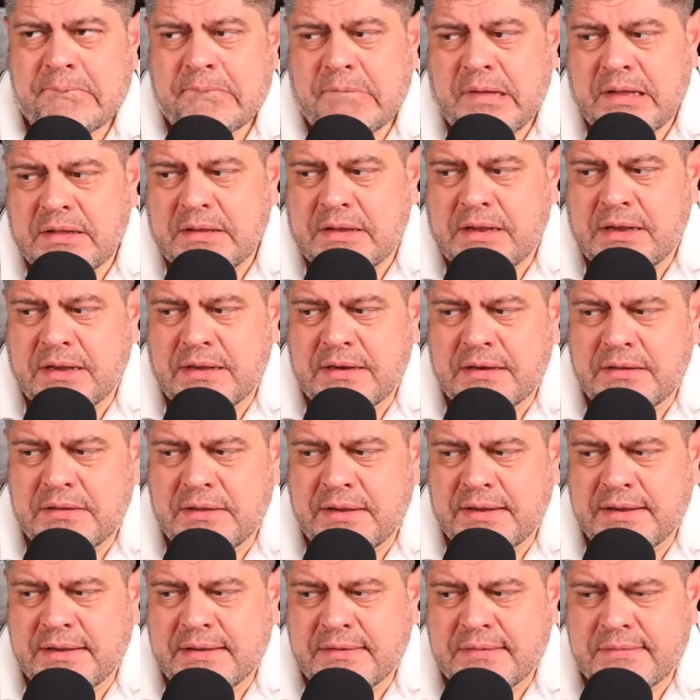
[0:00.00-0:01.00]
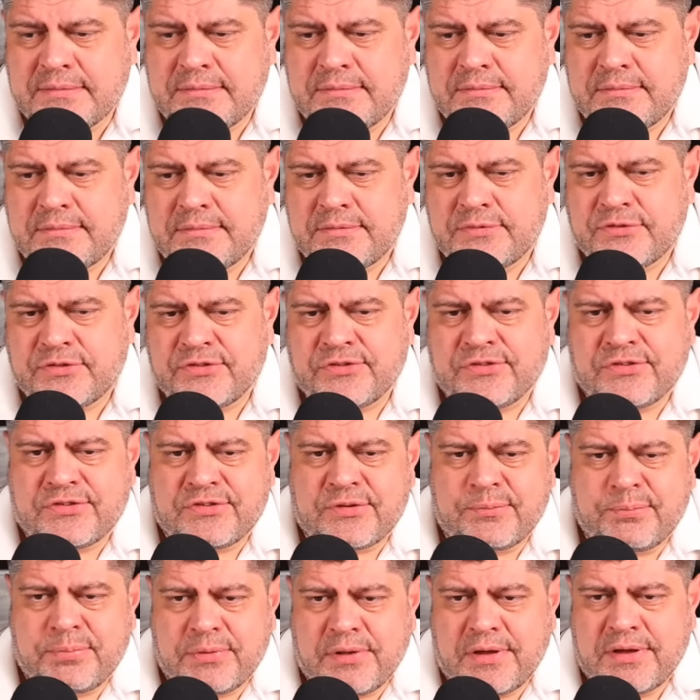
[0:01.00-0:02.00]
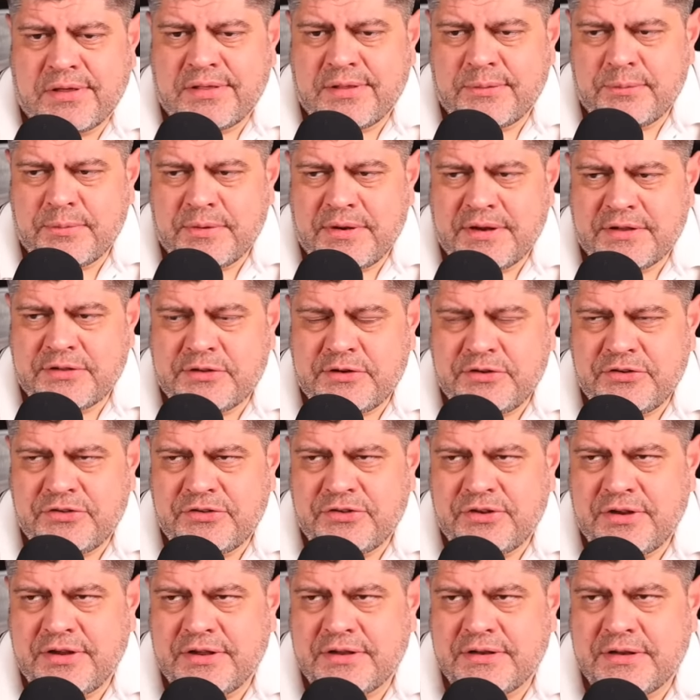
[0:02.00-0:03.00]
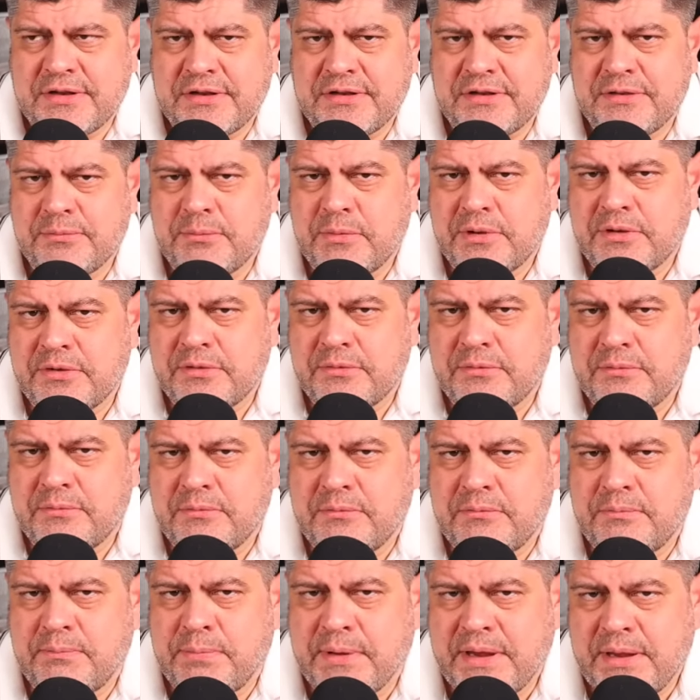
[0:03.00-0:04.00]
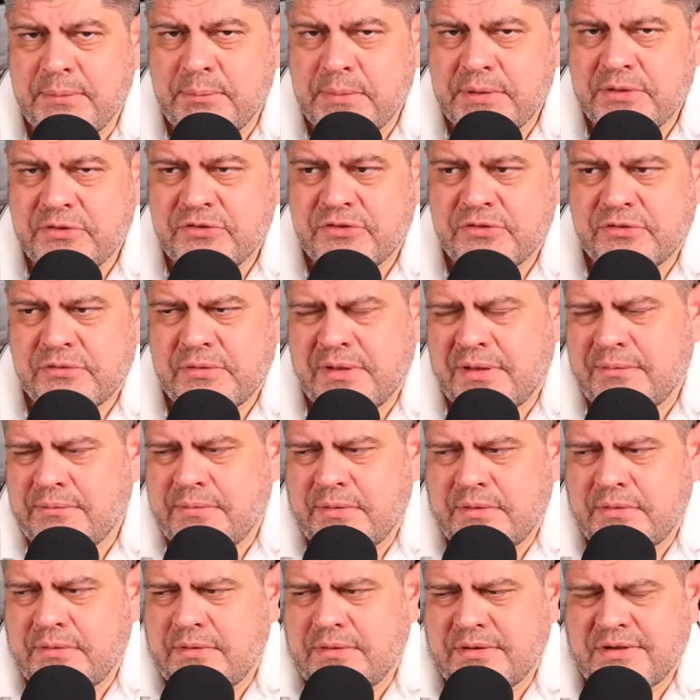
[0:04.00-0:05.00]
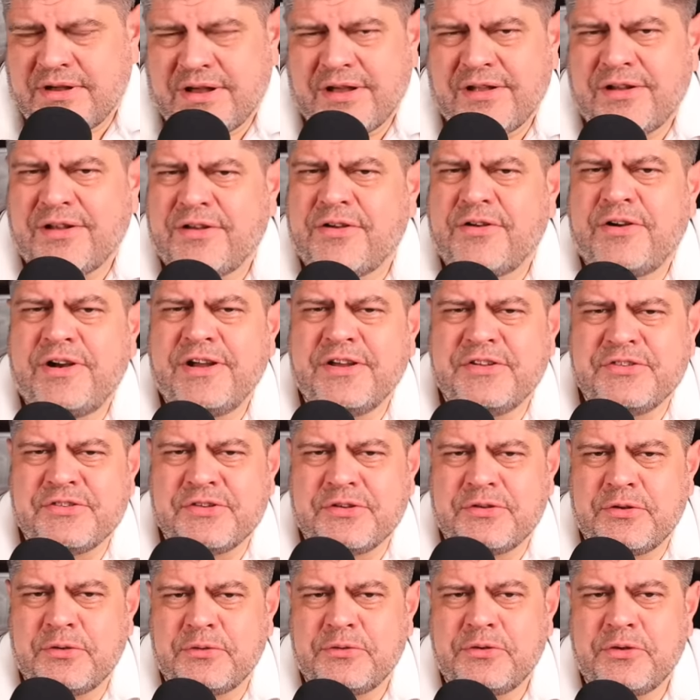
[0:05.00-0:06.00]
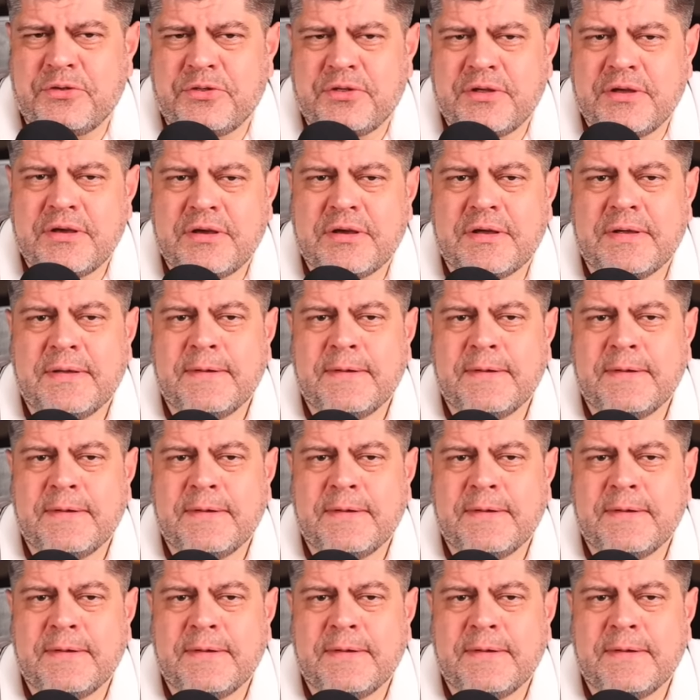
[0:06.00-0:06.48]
and kind of like supply them with electricity and then demand payments. It's kind of crazy, don't you think?